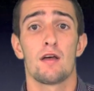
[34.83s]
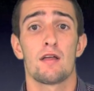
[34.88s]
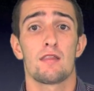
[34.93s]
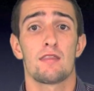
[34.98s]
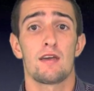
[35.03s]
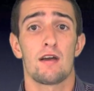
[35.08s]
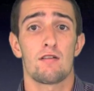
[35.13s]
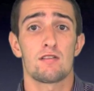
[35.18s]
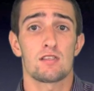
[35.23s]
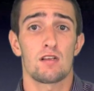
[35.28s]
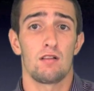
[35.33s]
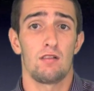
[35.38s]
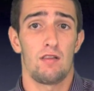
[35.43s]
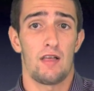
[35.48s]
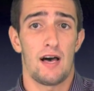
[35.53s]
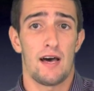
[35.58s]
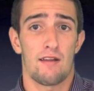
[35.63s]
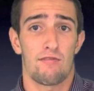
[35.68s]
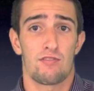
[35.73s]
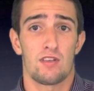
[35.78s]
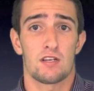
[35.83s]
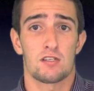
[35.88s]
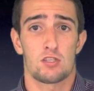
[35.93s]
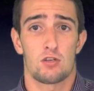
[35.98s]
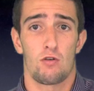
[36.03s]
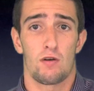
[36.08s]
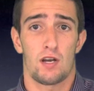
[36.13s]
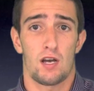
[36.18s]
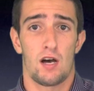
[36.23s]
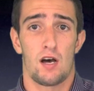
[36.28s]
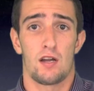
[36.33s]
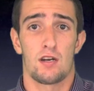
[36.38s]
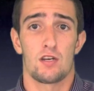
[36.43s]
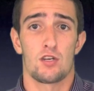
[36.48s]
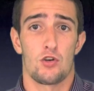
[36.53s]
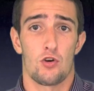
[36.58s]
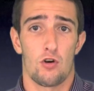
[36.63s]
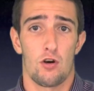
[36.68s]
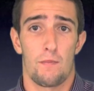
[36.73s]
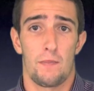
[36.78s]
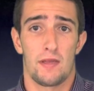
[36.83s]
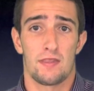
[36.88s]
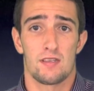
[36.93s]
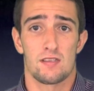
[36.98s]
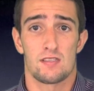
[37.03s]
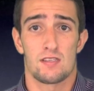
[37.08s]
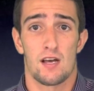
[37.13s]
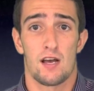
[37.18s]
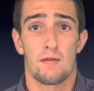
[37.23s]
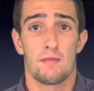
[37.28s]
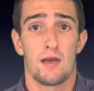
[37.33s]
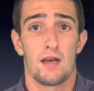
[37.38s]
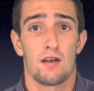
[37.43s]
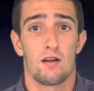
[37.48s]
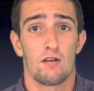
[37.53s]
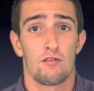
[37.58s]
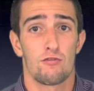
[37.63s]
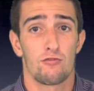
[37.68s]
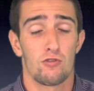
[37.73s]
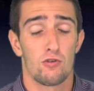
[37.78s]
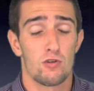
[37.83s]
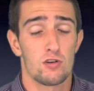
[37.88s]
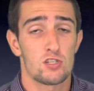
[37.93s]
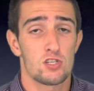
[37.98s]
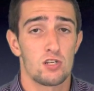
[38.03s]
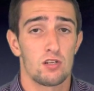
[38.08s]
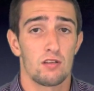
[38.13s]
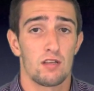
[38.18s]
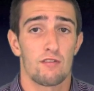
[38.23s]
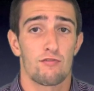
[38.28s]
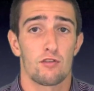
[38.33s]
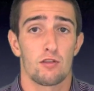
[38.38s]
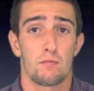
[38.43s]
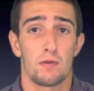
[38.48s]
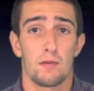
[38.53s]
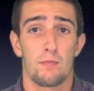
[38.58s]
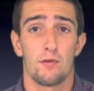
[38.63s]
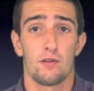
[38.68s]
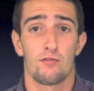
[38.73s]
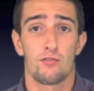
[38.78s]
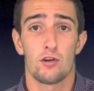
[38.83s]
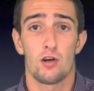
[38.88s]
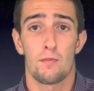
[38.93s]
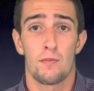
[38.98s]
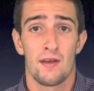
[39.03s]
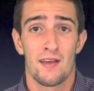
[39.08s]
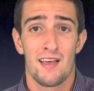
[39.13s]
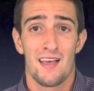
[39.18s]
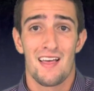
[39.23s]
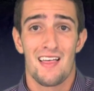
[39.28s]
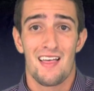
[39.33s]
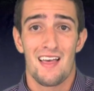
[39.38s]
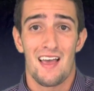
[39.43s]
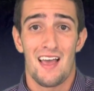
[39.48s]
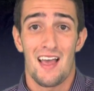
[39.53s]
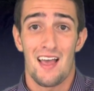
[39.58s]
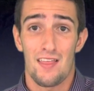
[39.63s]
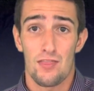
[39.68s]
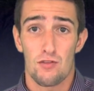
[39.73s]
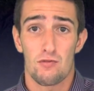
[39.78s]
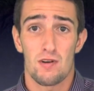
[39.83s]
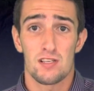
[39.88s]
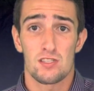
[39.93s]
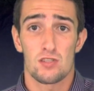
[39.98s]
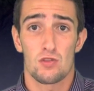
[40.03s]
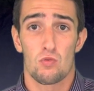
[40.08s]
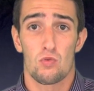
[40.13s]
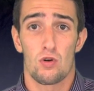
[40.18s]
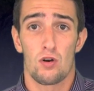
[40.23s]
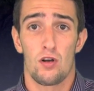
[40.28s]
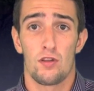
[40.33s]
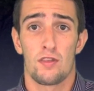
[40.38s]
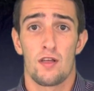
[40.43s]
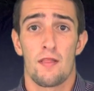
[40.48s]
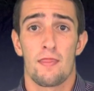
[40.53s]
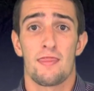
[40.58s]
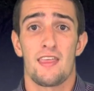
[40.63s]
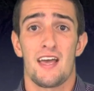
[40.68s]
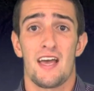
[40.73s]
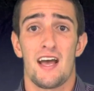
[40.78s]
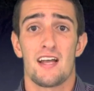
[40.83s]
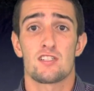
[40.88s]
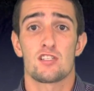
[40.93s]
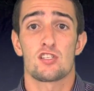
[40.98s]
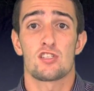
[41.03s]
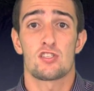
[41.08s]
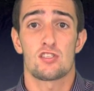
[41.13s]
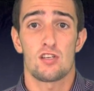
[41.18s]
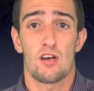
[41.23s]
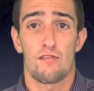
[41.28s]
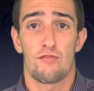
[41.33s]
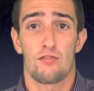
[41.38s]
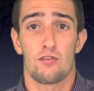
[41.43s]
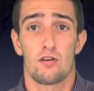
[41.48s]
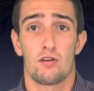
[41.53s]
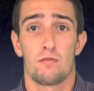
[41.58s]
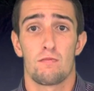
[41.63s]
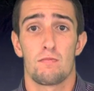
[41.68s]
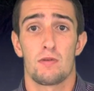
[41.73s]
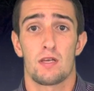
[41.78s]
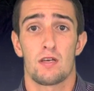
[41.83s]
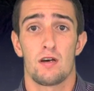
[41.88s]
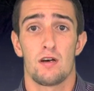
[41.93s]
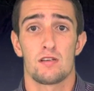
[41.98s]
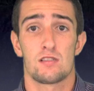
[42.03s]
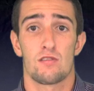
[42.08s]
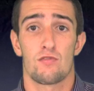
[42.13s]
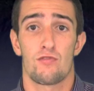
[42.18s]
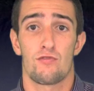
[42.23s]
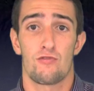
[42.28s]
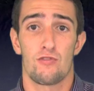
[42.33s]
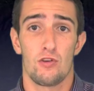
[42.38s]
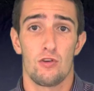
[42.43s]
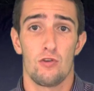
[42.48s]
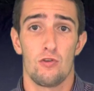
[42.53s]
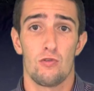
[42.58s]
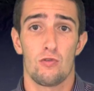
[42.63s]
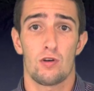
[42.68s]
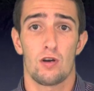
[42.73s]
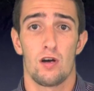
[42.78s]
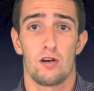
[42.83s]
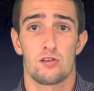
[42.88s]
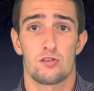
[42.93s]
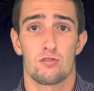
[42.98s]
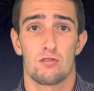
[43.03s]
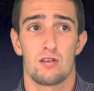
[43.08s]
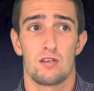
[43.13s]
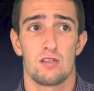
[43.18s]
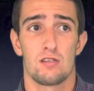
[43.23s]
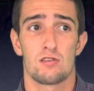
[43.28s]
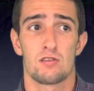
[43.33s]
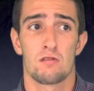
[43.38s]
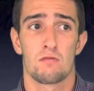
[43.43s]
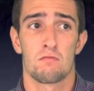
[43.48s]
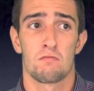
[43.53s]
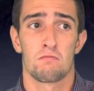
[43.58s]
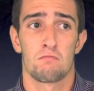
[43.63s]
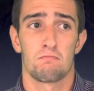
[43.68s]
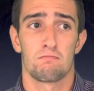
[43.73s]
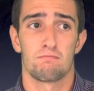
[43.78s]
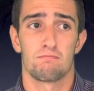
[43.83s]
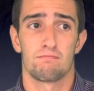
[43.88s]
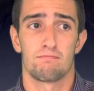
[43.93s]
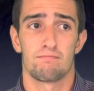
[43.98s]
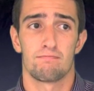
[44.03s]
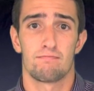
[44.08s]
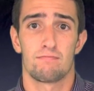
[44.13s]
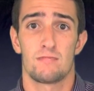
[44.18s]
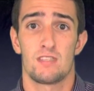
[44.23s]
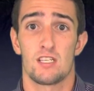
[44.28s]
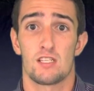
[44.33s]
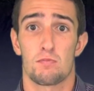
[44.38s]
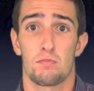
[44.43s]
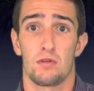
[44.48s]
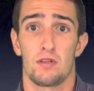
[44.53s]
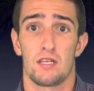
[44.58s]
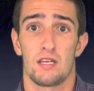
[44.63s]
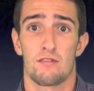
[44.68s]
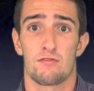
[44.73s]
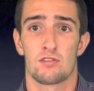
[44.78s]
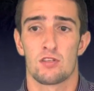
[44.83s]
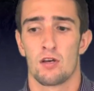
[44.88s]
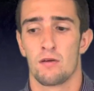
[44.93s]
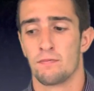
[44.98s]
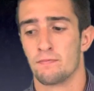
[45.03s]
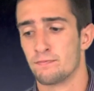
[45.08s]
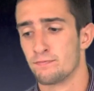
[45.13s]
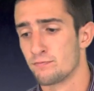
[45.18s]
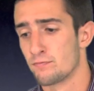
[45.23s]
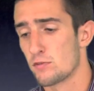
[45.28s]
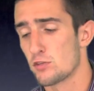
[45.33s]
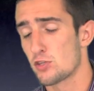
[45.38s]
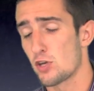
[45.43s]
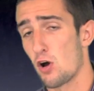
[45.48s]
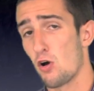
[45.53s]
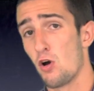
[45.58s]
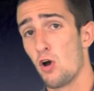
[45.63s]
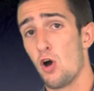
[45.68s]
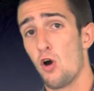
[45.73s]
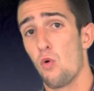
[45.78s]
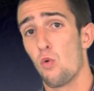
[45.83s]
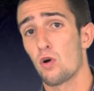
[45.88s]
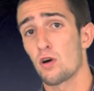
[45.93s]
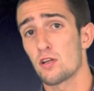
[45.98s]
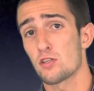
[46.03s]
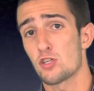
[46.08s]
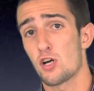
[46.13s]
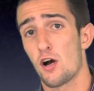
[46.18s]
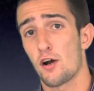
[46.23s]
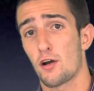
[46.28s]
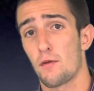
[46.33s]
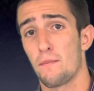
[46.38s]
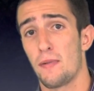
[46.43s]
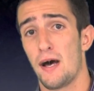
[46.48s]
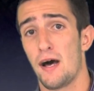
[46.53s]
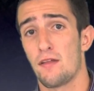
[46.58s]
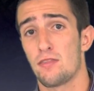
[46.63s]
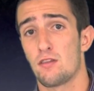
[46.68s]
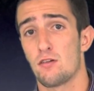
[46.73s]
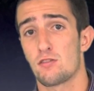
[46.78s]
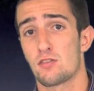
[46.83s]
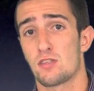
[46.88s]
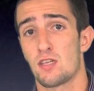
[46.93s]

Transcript: There was a lot of things going on in Europe at this time, and unfortunately for the people of Europe and the rest of the world, they had to suffer because of a few countries' disbeliefs. So we're going to talk about those